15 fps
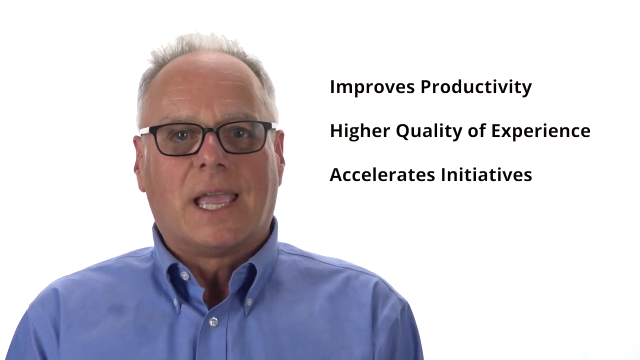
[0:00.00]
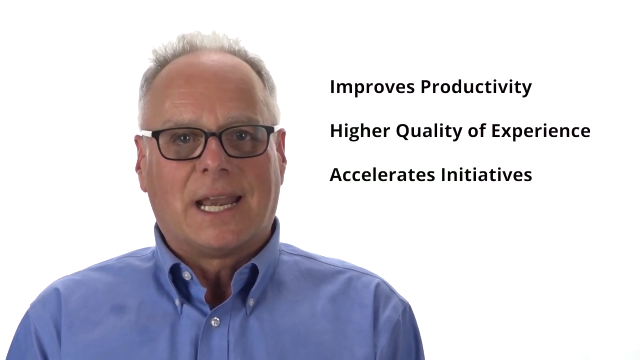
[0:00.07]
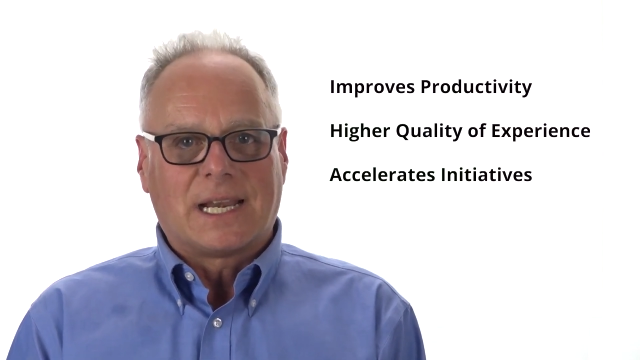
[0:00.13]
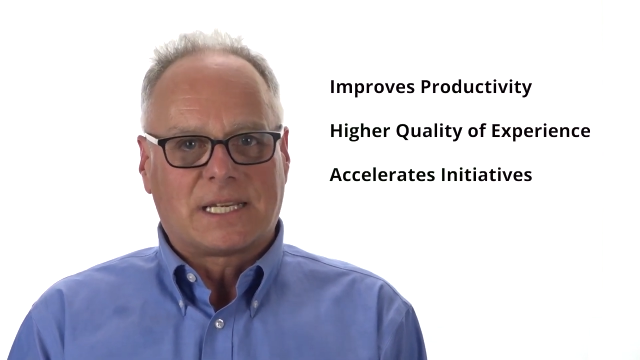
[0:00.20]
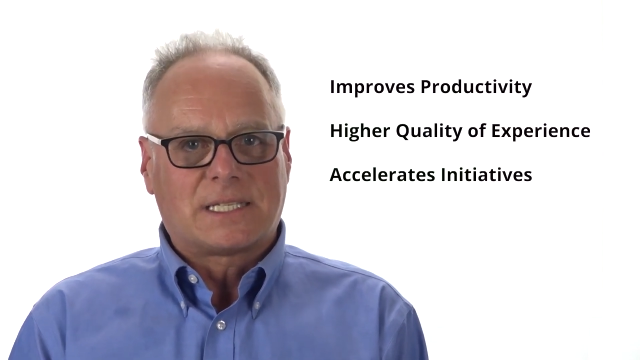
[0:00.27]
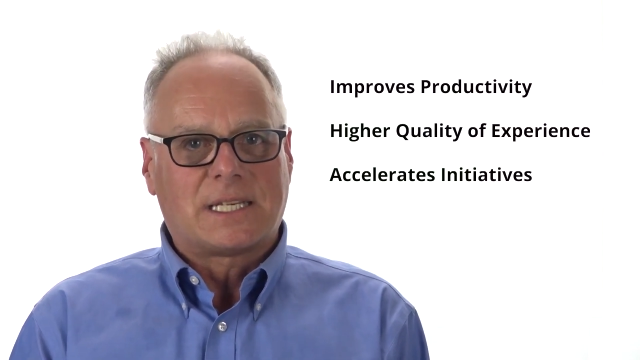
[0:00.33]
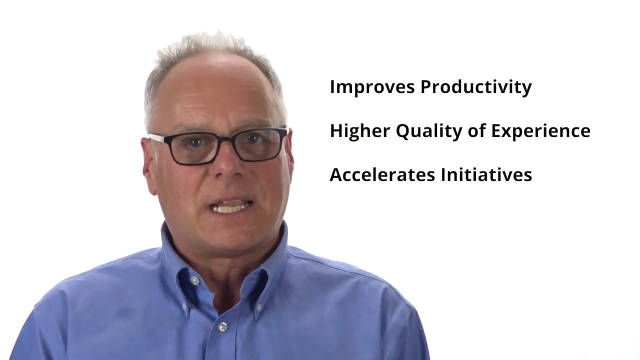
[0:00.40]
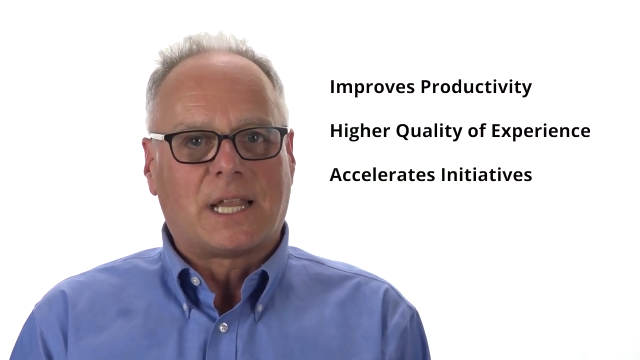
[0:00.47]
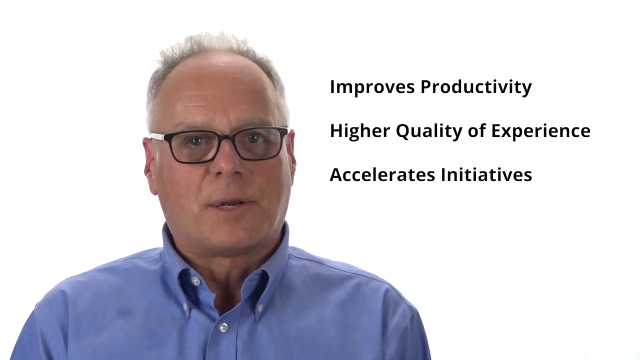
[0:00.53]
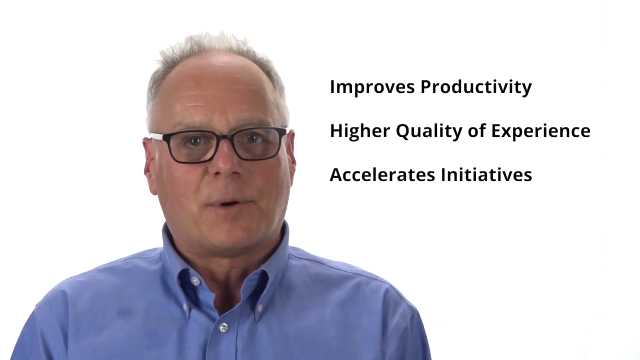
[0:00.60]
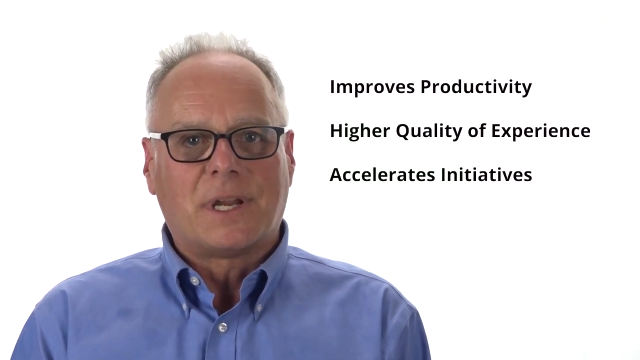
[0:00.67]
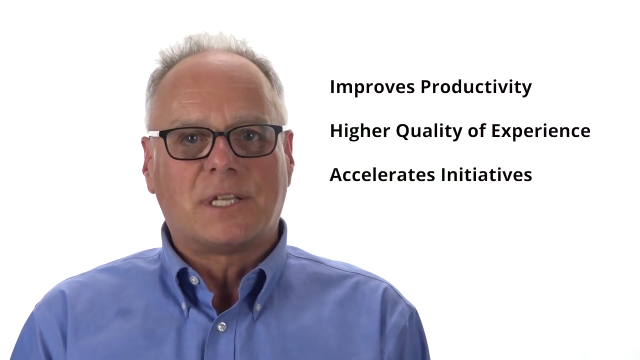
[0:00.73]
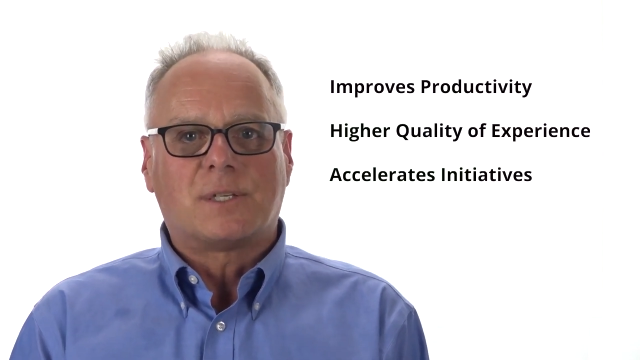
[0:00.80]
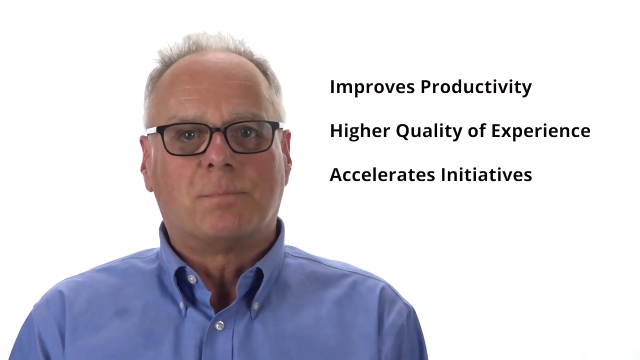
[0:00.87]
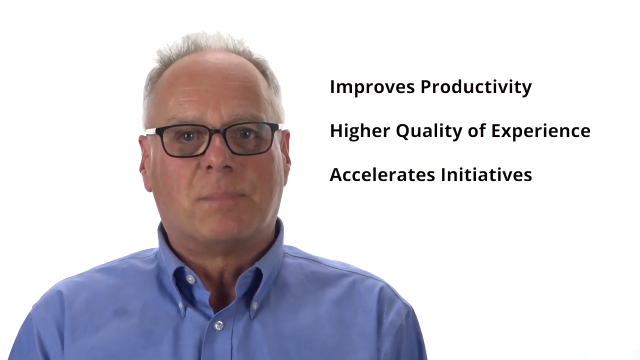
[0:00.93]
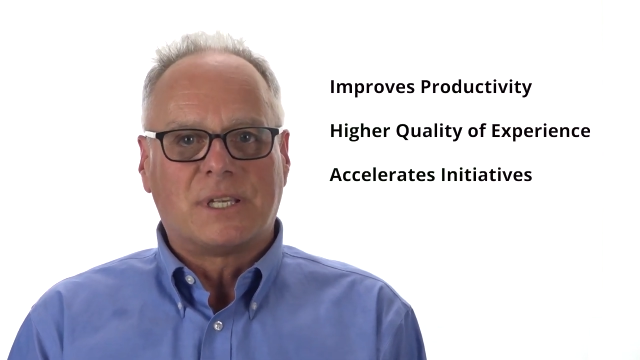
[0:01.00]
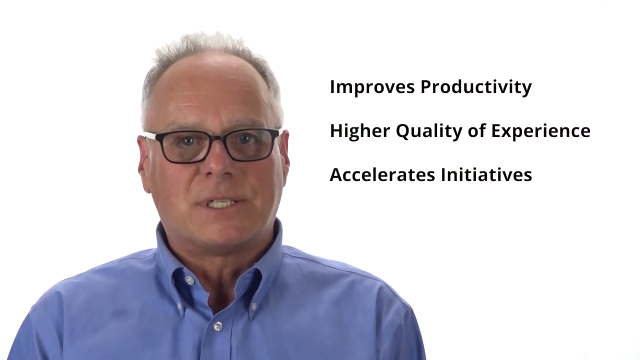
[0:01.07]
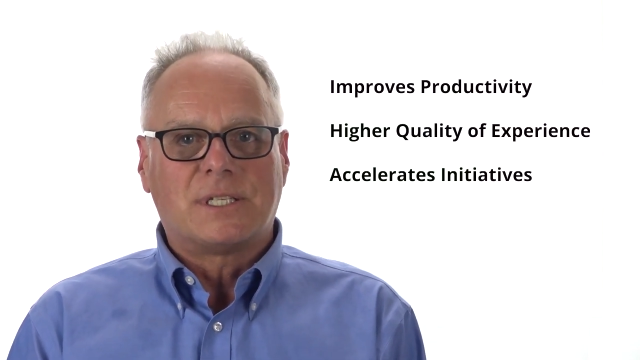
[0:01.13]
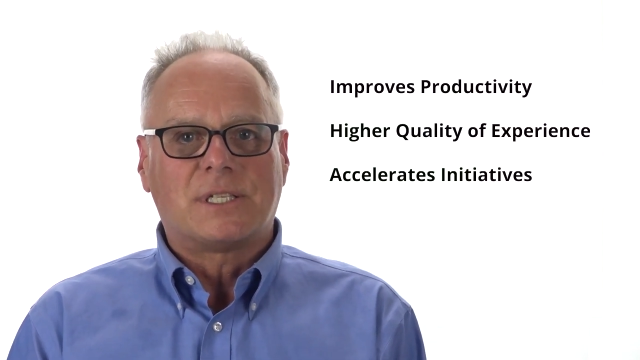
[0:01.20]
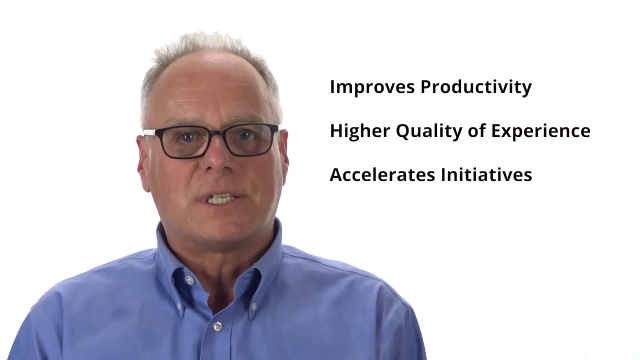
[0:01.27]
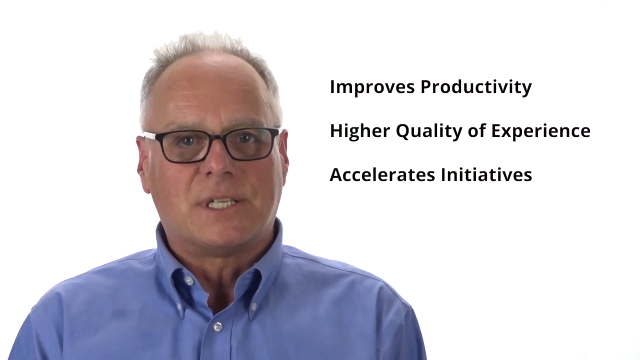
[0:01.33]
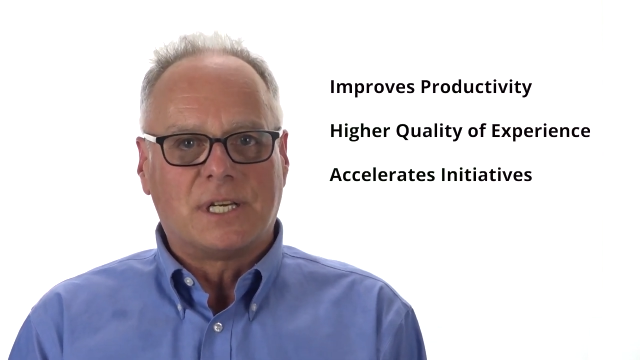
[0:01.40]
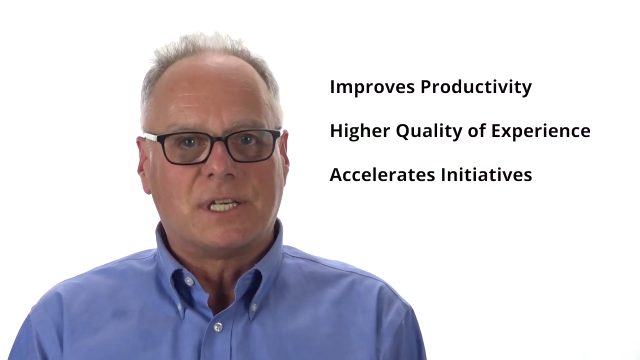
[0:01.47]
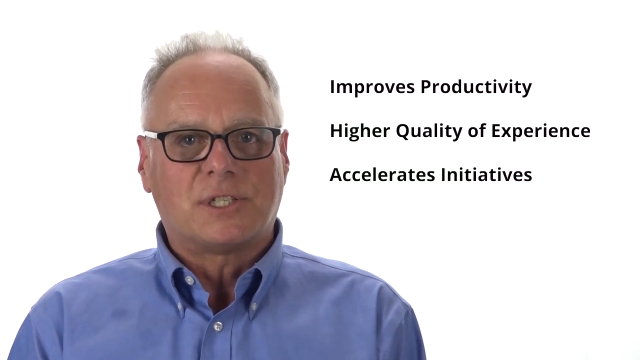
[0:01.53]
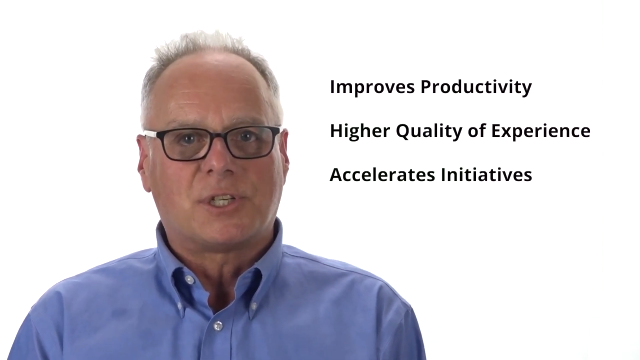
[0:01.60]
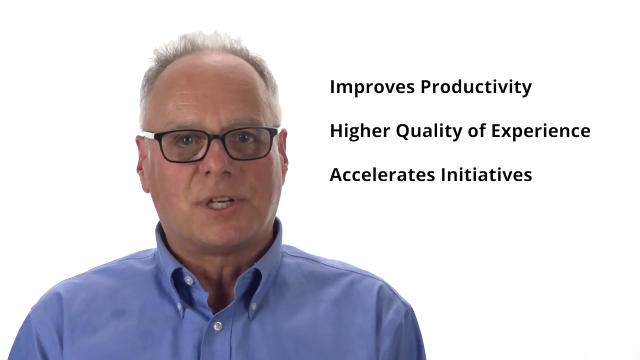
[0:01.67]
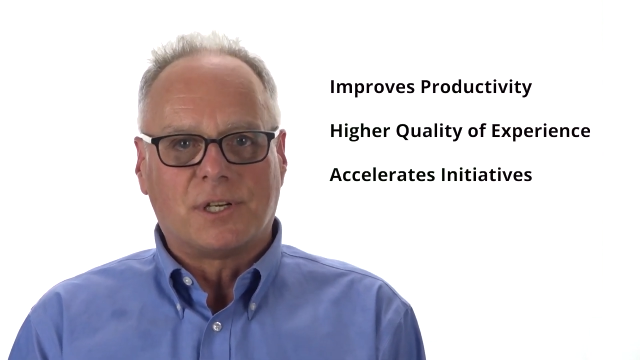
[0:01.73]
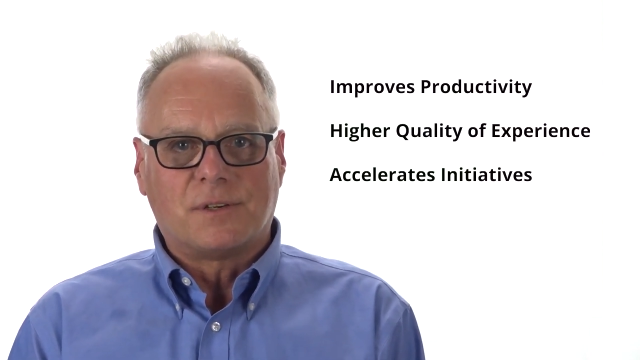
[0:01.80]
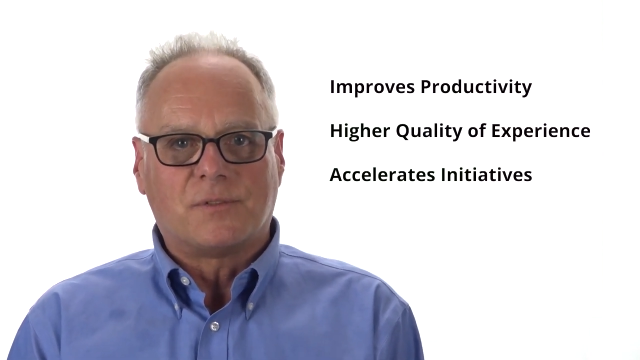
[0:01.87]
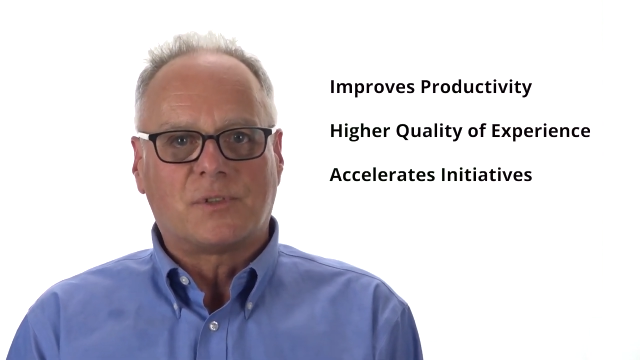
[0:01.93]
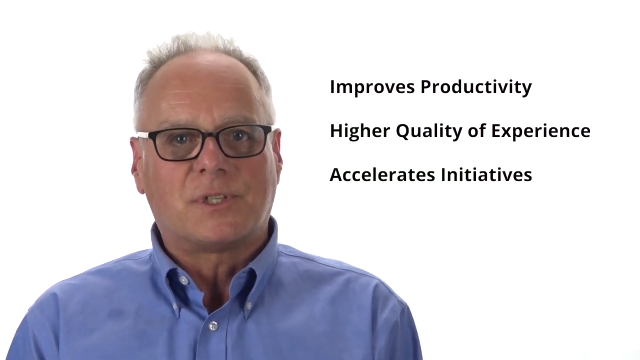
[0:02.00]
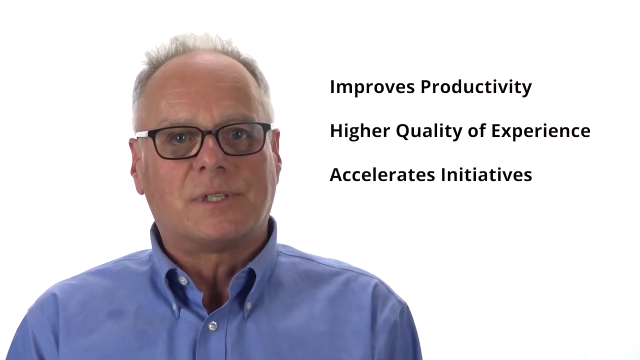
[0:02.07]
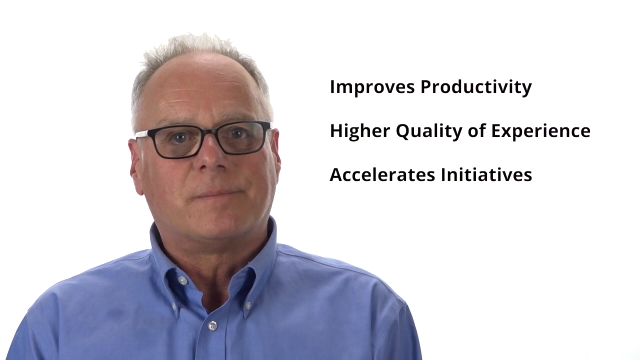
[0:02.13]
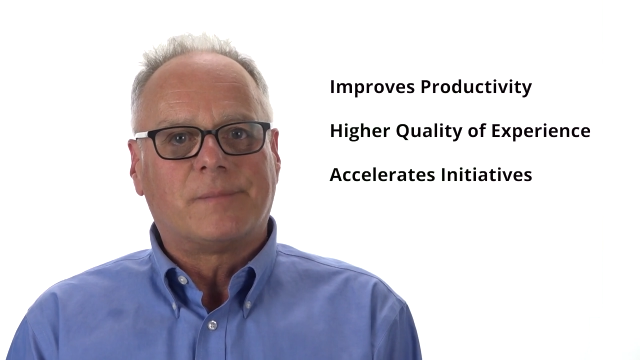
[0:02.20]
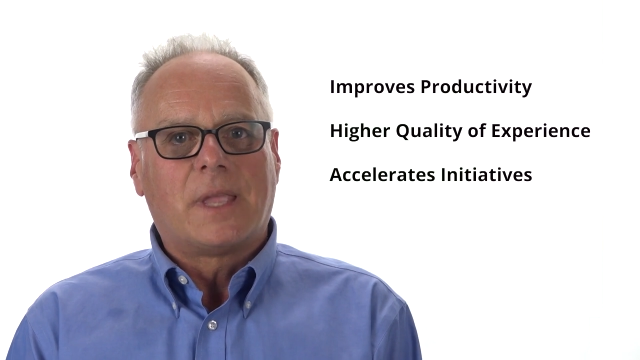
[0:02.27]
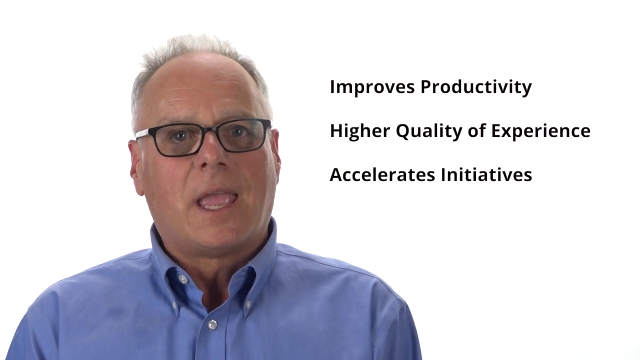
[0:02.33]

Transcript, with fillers: and accelerates business initiatives